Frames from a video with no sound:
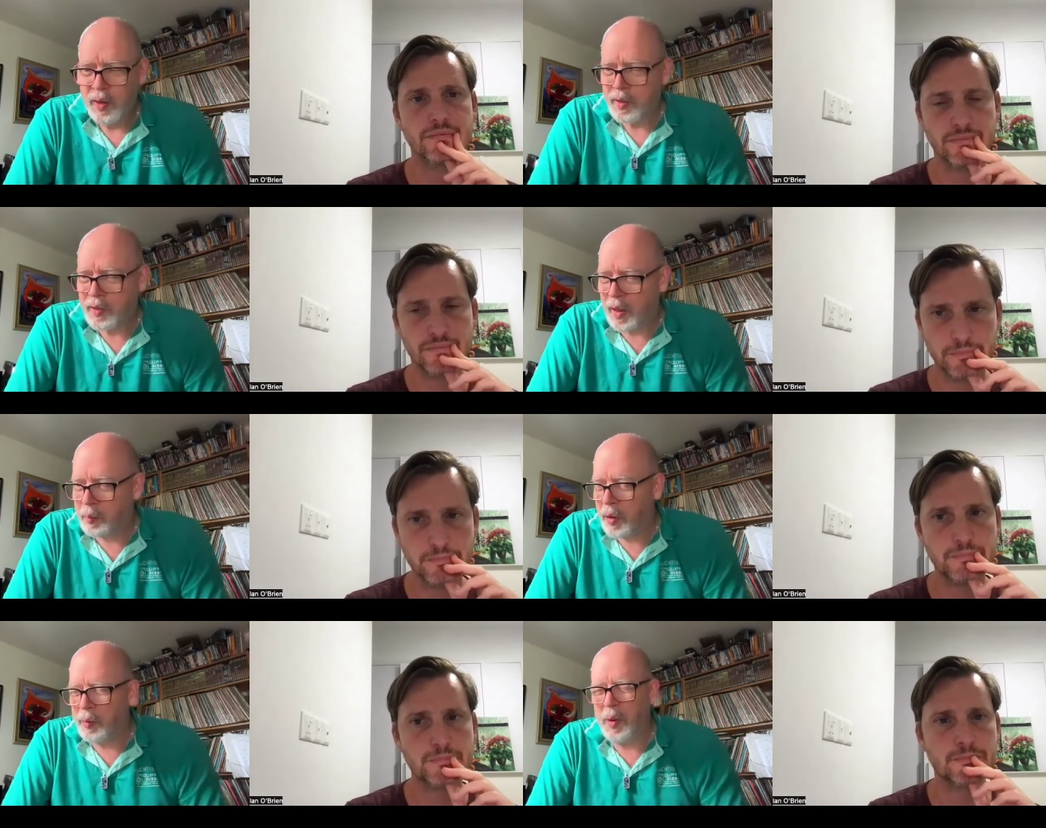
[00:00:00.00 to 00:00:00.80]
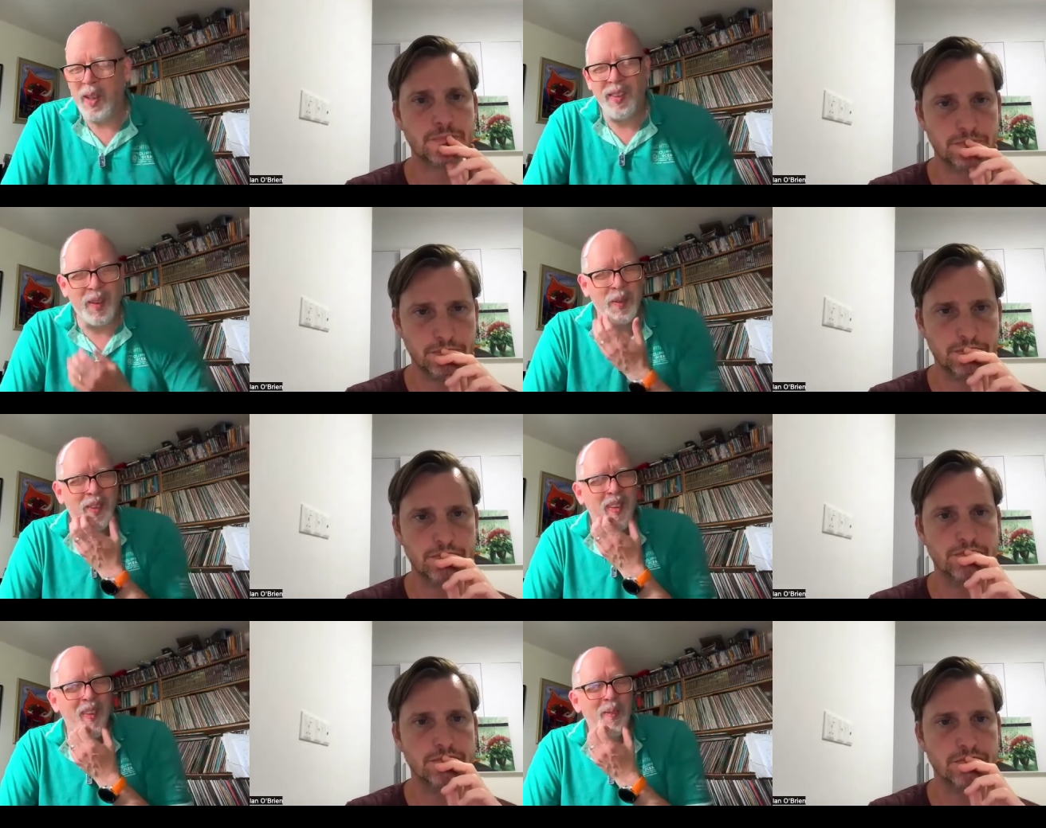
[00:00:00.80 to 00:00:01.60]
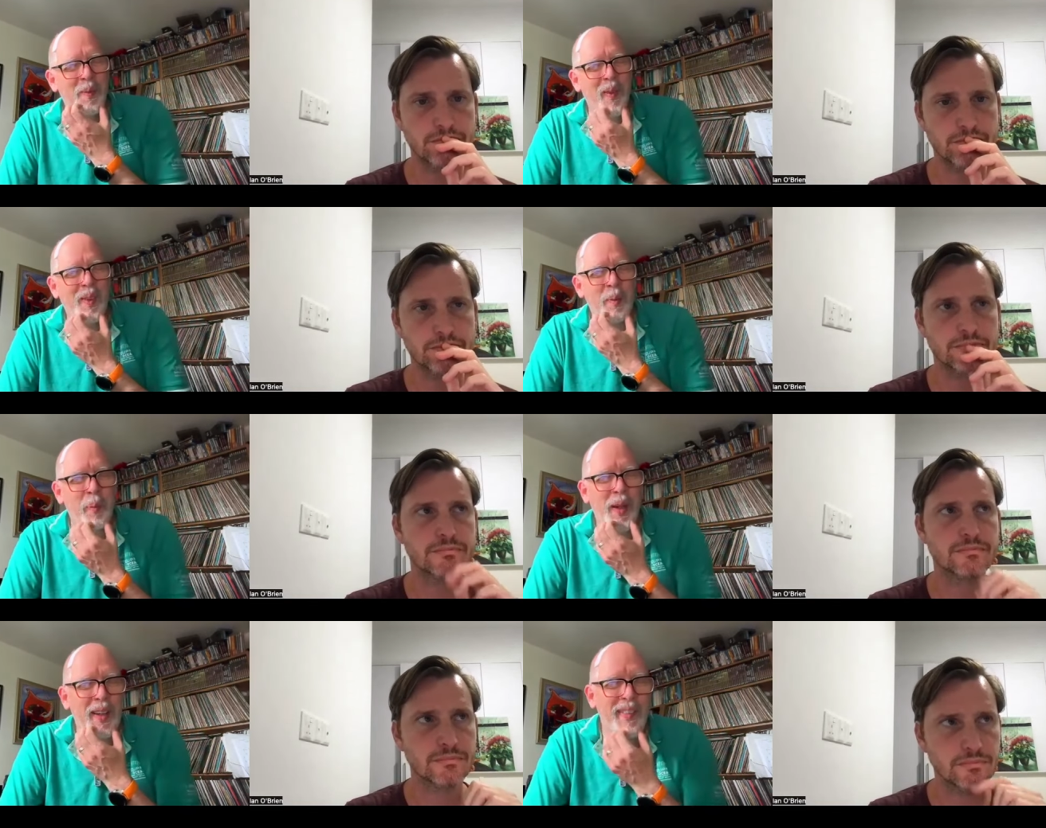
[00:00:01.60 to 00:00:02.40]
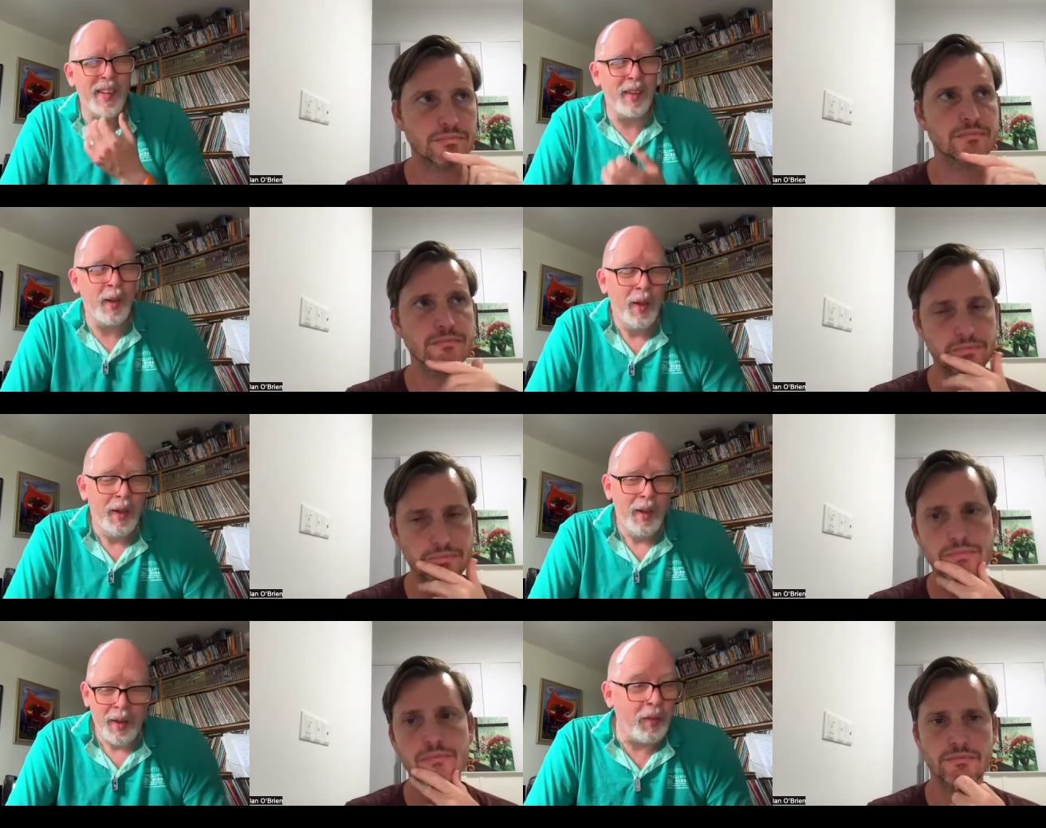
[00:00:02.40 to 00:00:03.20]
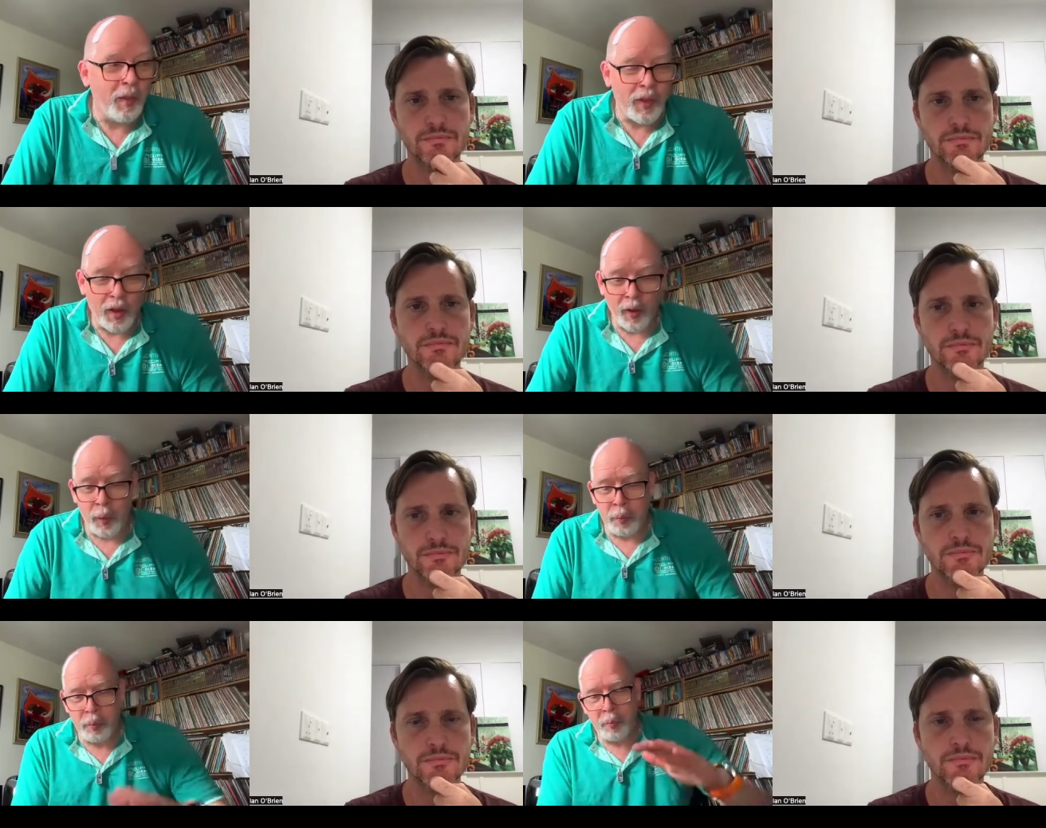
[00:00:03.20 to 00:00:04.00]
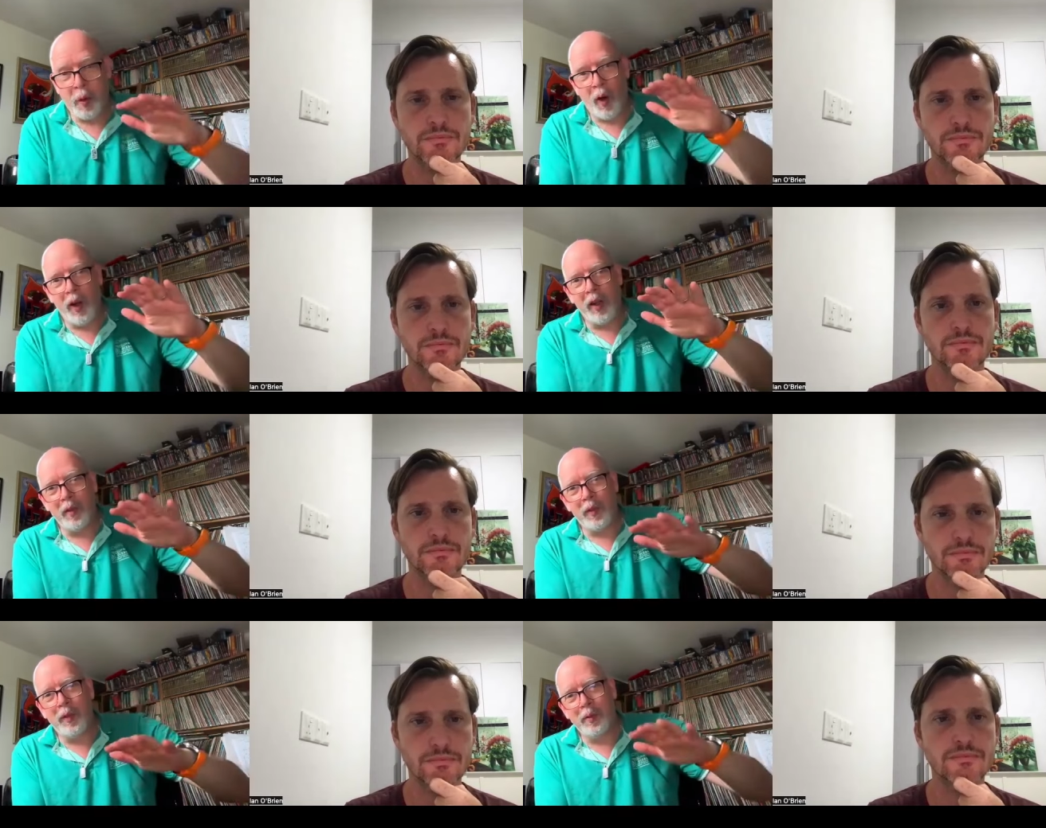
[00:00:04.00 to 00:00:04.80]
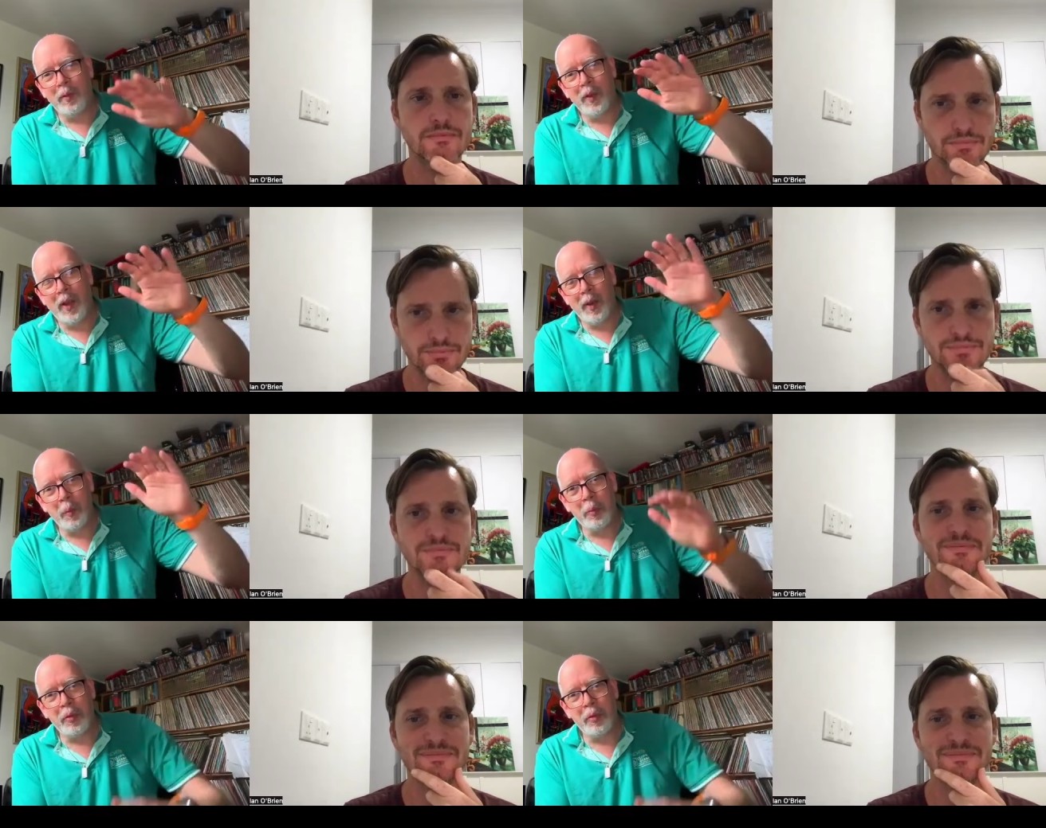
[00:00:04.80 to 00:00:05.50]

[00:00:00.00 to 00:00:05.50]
Speaker 1: Stand by Me, I think, was another one I picked, and I've got a whole pile of um, mm-hmm.